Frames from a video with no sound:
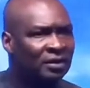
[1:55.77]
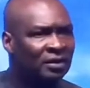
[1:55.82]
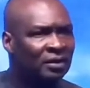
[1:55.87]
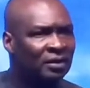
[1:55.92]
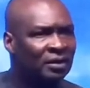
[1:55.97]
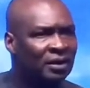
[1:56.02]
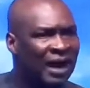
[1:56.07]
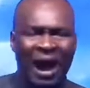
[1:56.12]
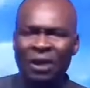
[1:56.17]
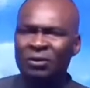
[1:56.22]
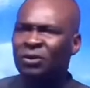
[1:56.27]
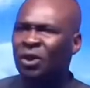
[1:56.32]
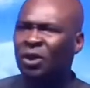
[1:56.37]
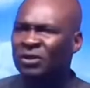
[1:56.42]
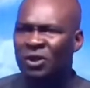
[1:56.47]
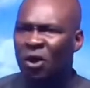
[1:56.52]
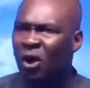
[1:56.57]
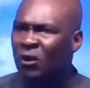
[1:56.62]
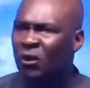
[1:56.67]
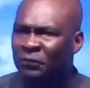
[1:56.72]
How
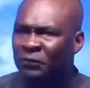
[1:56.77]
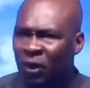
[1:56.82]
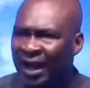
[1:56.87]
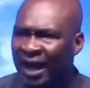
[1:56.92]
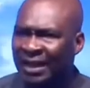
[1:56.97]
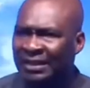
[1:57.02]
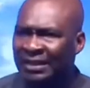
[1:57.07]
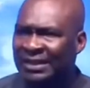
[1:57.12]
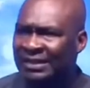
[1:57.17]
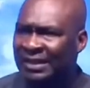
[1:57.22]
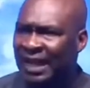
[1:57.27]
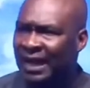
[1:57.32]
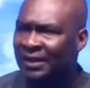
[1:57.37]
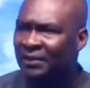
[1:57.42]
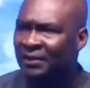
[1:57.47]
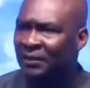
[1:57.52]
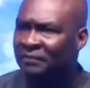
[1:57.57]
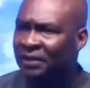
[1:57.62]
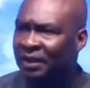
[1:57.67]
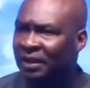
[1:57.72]
does God forget this kind
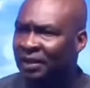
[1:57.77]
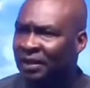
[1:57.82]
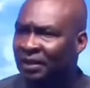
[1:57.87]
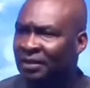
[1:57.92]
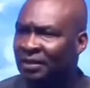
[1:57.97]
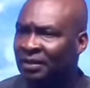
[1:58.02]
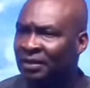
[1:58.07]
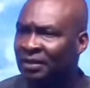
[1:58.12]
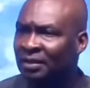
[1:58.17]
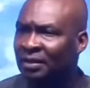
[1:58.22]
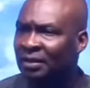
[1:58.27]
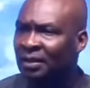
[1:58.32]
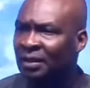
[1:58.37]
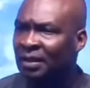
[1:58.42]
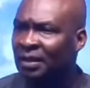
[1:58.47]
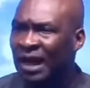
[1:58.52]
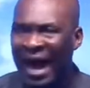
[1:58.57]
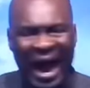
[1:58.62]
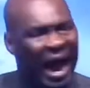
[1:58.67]
of thing?